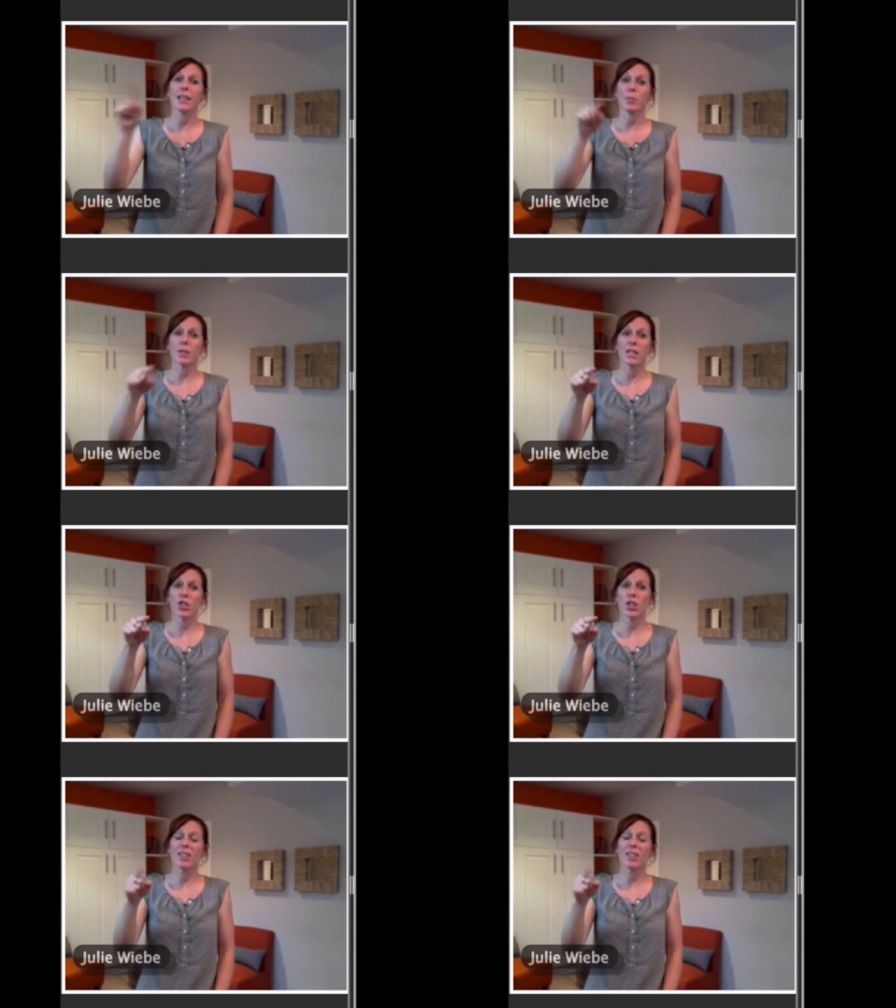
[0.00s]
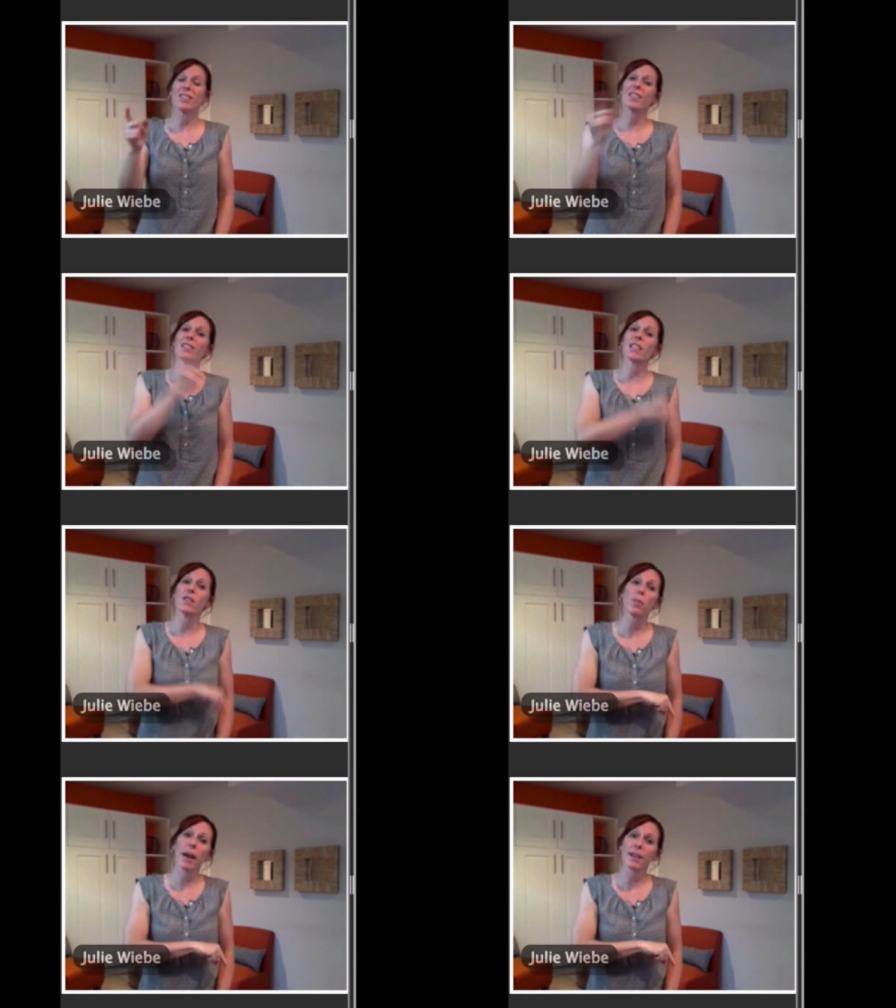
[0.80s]
a position that doesn't give
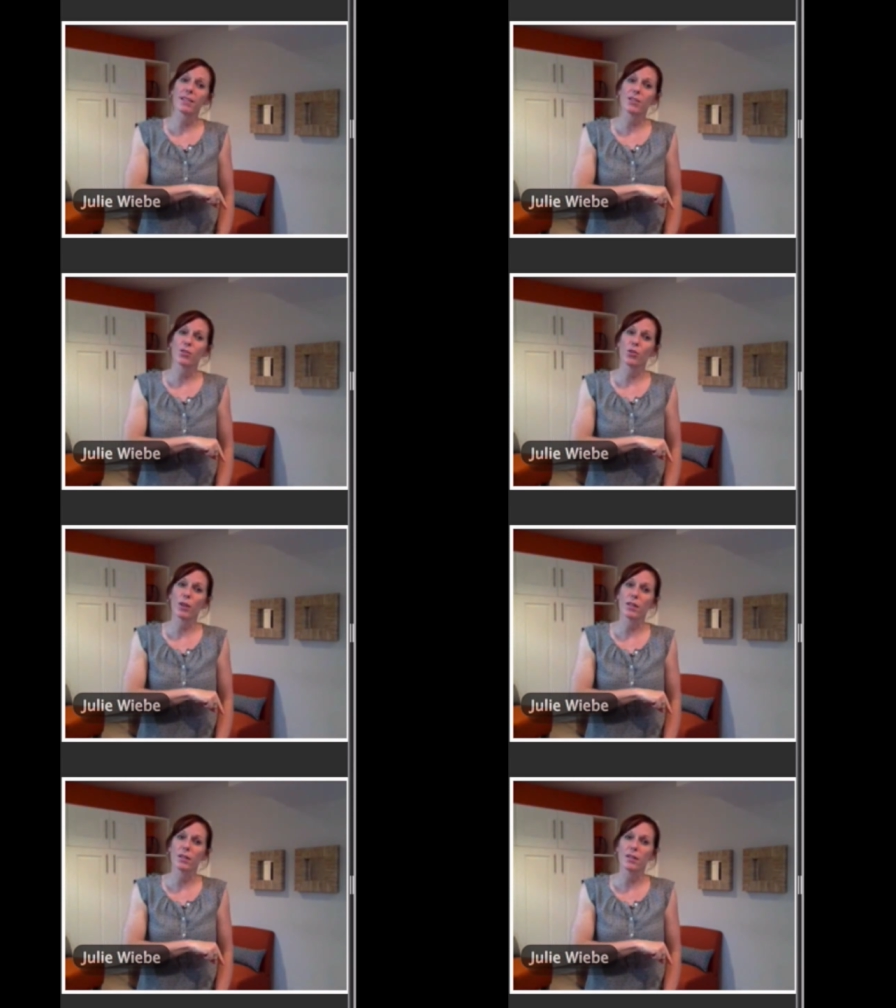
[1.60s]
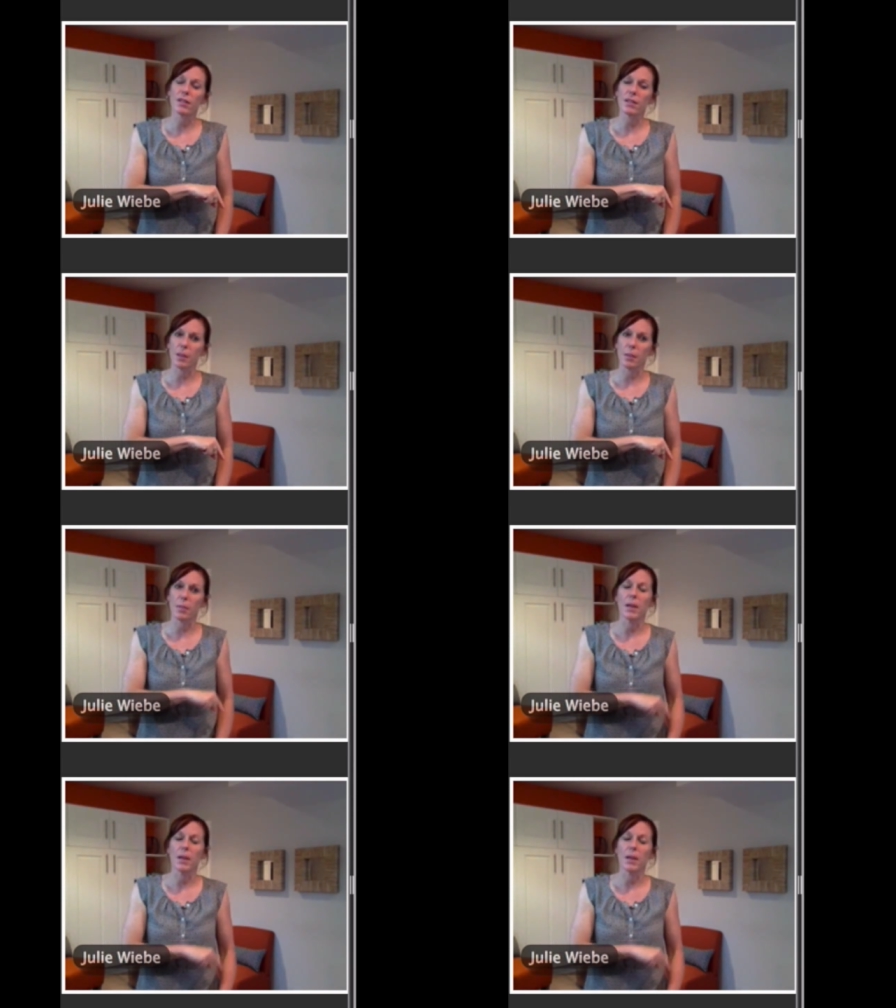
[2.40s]
them access to the rest of the system?